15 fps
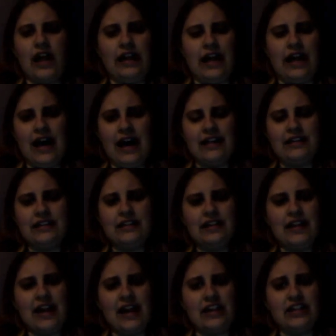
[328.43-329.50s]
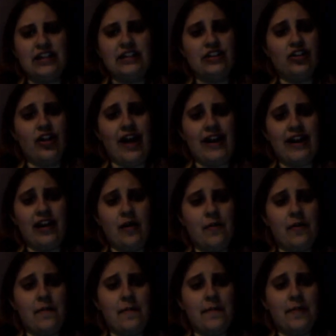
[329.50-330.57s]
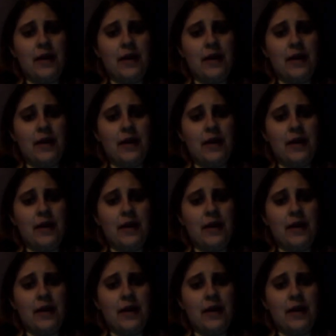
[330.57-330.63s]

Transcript: a lot and still ended up